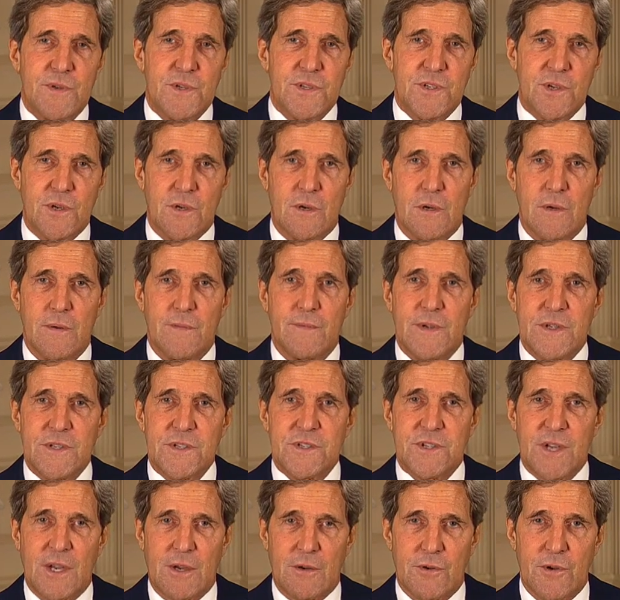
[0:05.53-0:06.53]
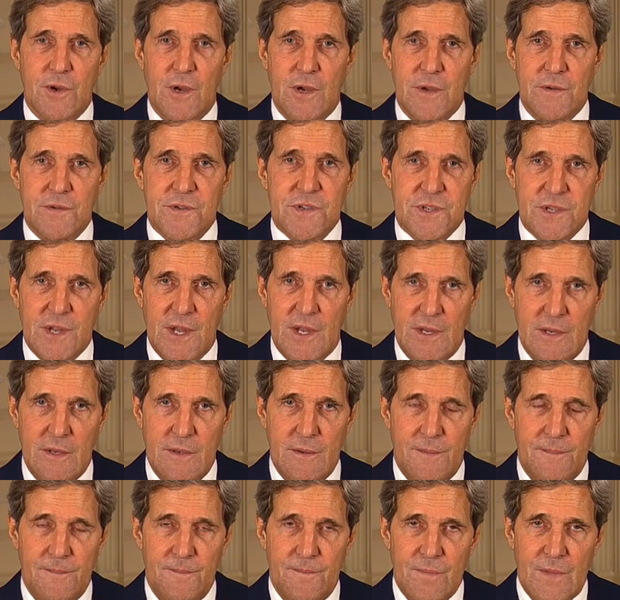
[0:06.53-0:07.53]
to serve as Secretary of State
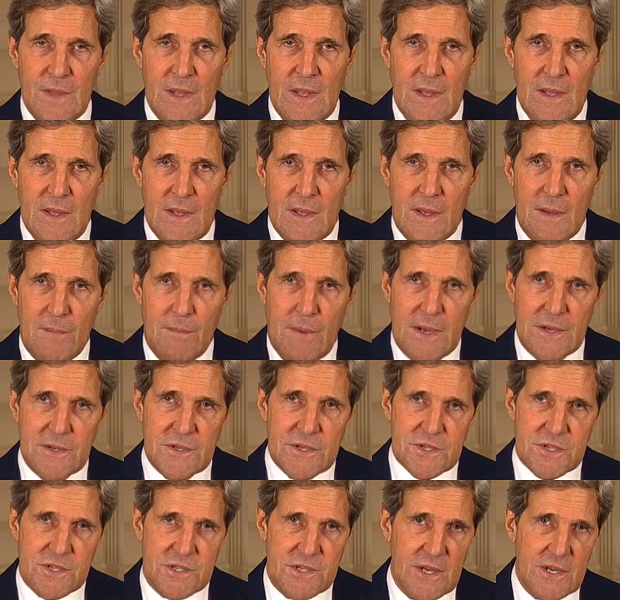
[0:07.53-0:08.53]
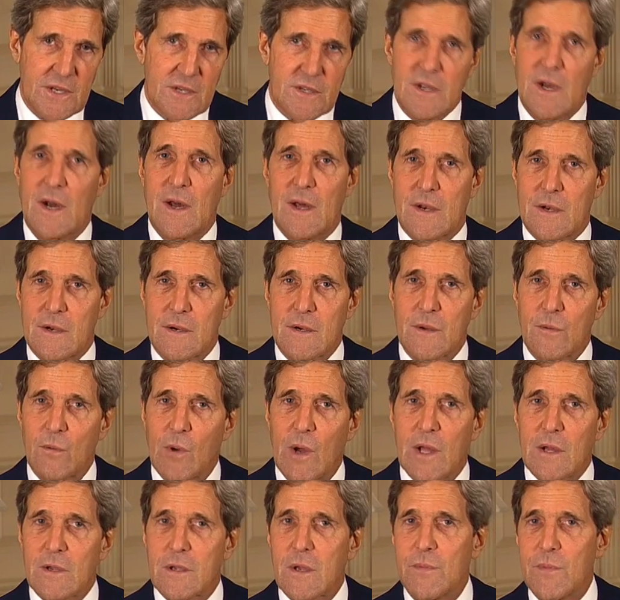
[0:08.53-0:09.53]
and my distinct honor to
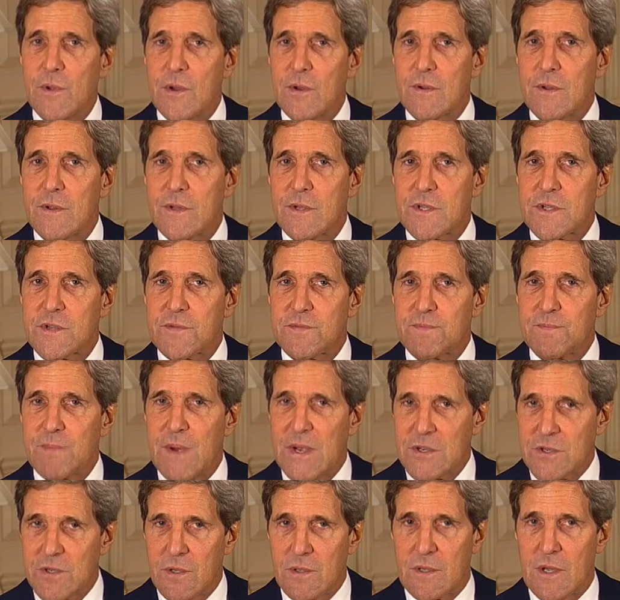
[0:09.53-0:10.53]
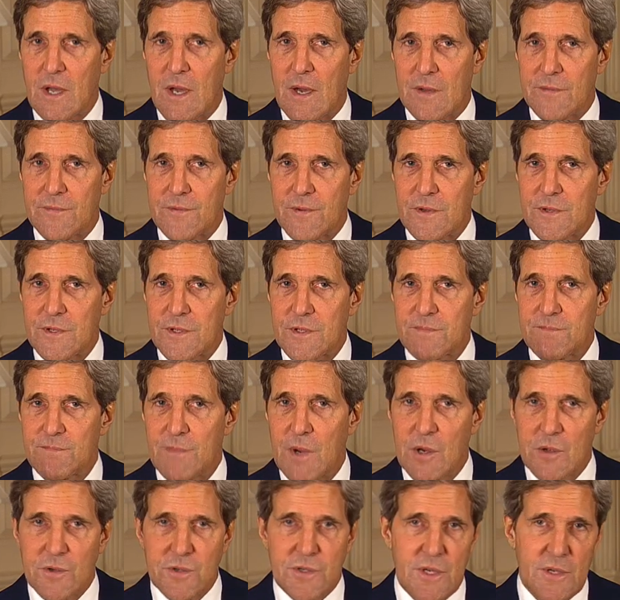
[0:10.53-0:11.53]
welcome you to this special conference
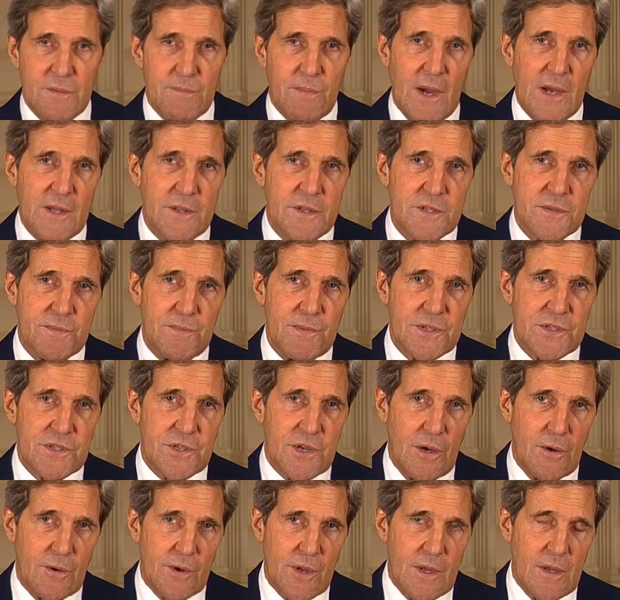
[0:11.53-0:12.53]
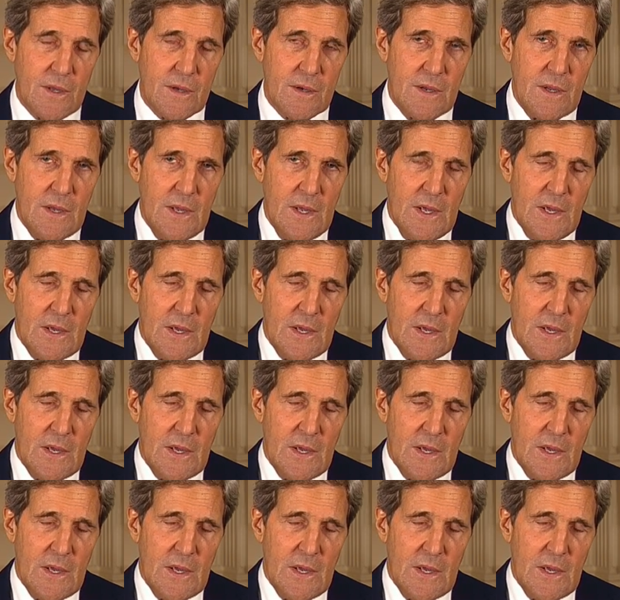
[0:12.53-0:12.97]
hosted by the Smithsonian,